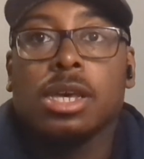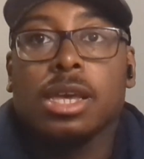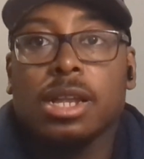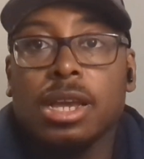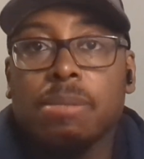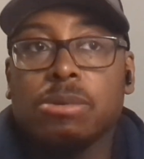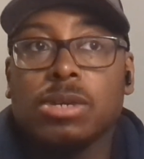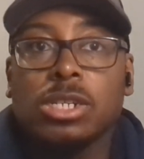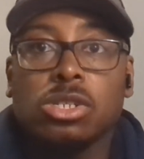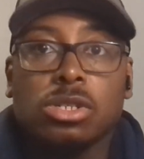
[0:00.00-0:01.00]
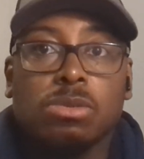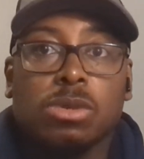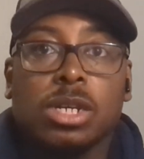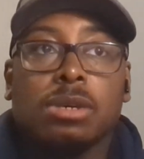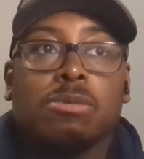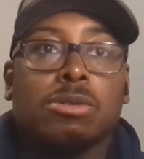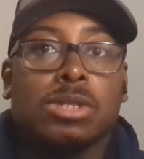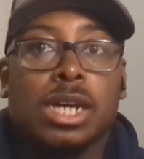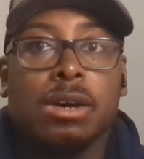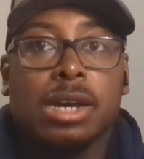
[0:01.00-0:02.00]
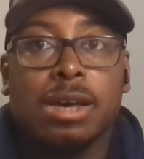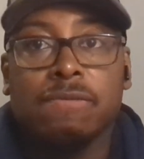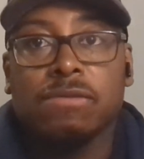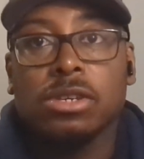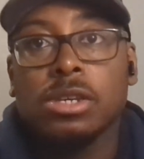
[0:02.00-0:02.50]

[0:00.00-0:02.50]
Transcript: collaboration, where we'll now have